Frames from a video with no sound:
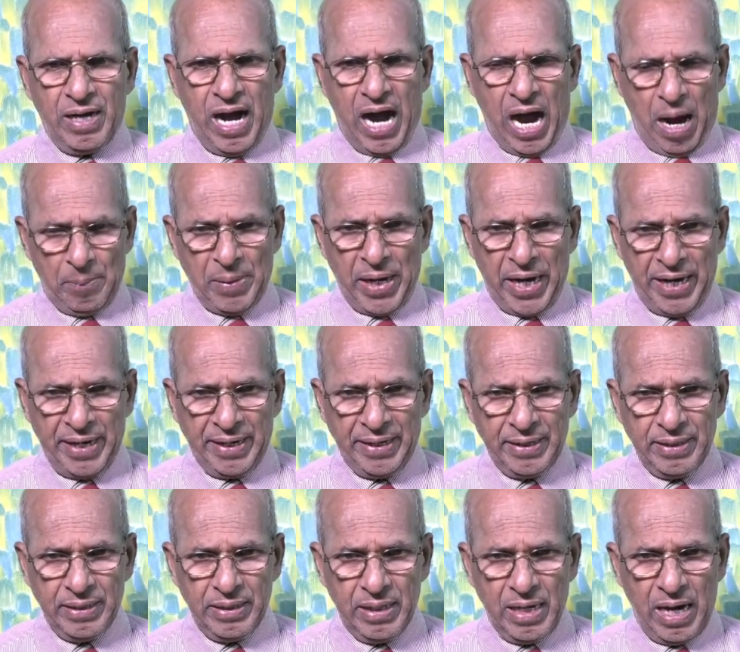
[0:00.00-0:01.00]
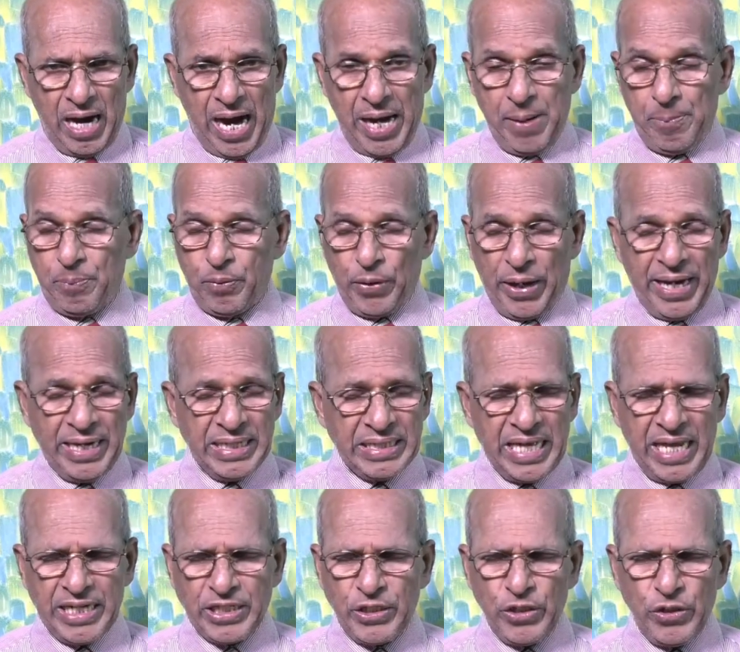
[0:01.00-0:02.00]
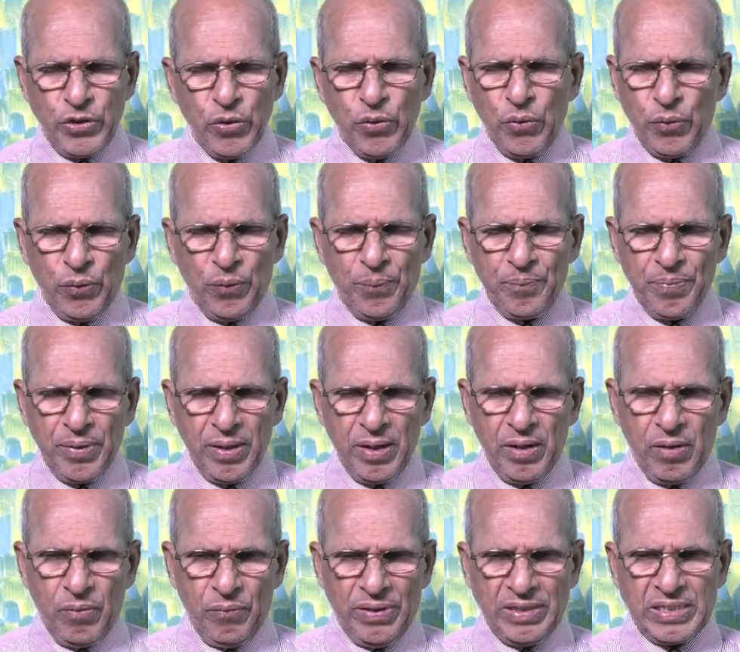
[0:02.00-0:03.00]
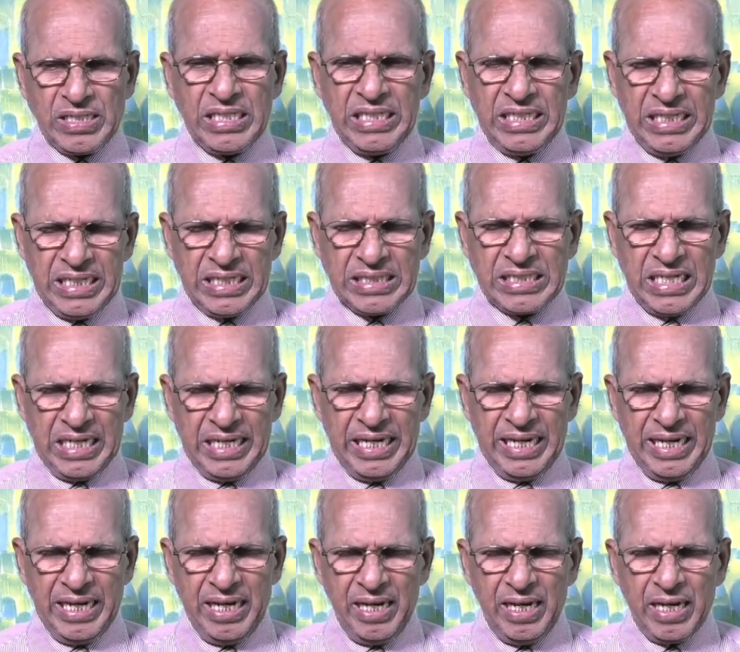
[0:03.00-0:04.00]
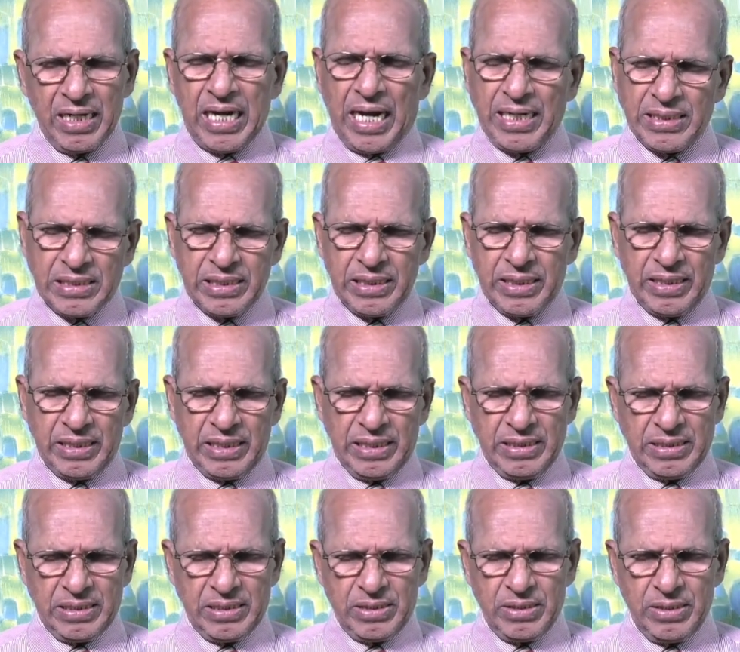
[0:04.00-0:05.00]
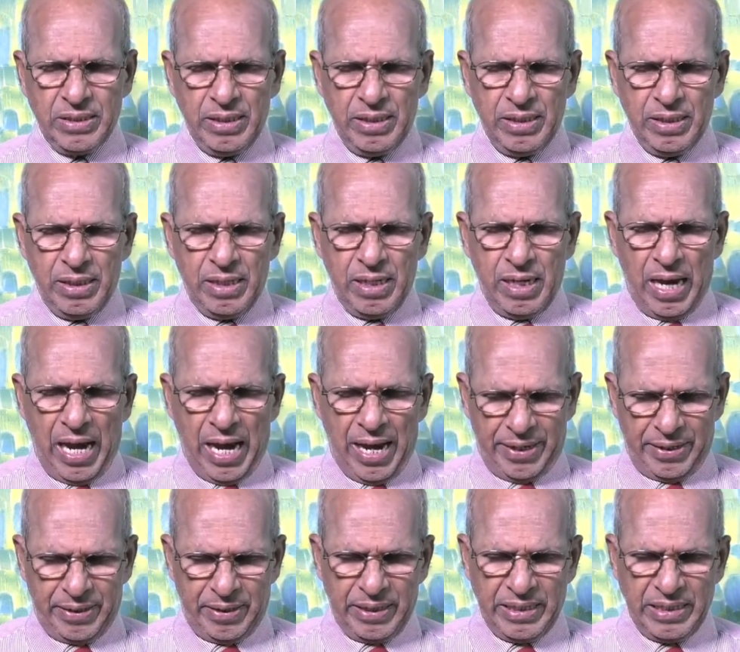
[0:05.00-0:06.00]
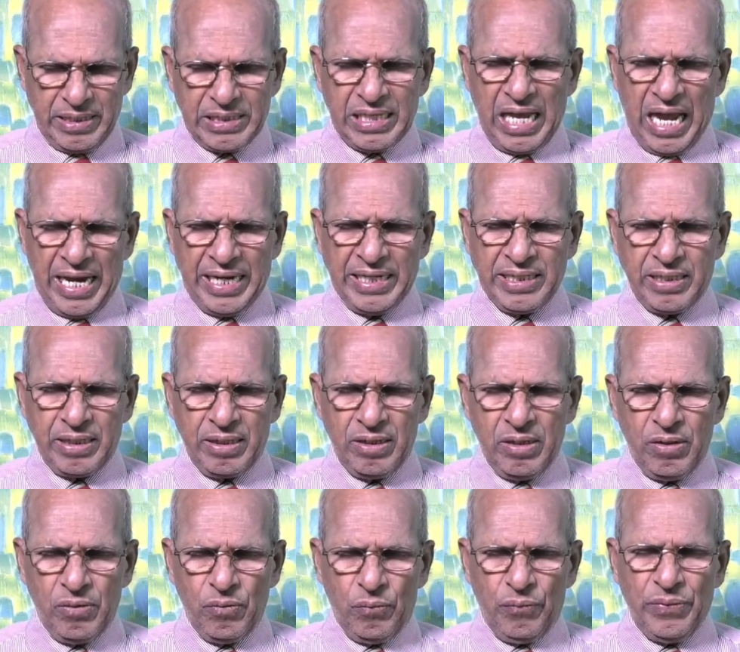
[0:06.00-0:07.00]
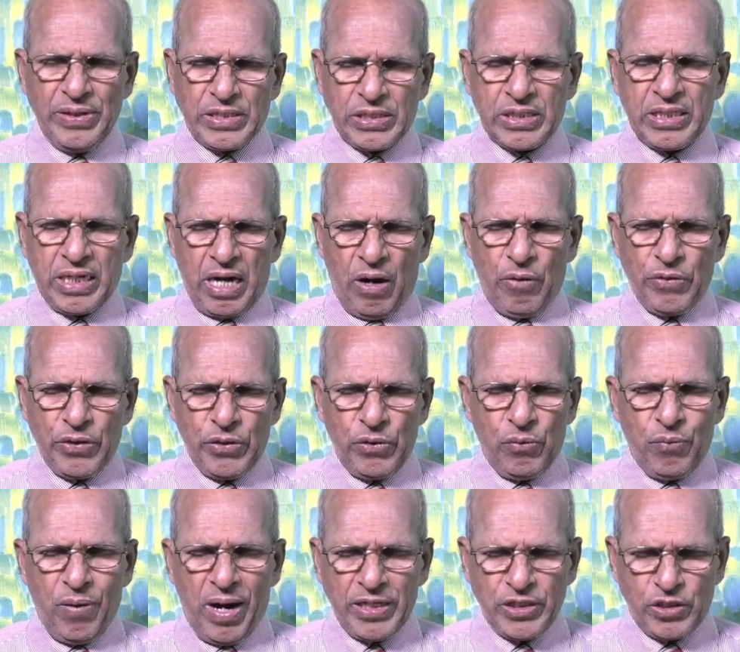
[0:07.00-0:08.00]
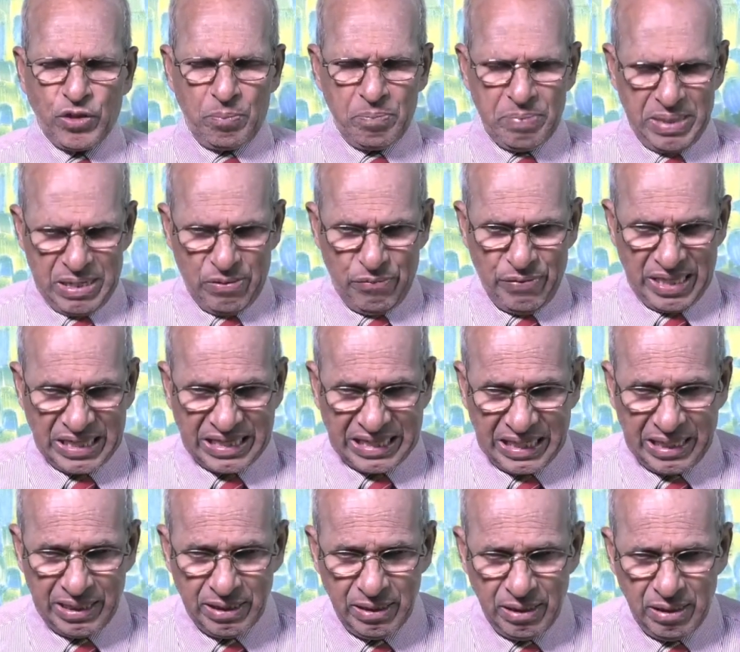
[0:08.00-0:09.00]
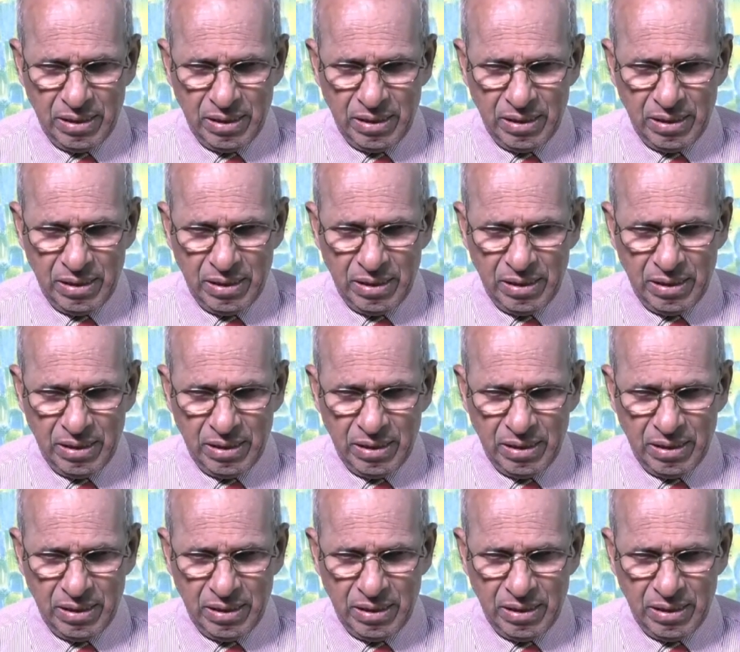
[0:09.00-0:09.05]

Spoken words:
Amen. I pray that you will seriously consider this and decide which crowd you want to be with.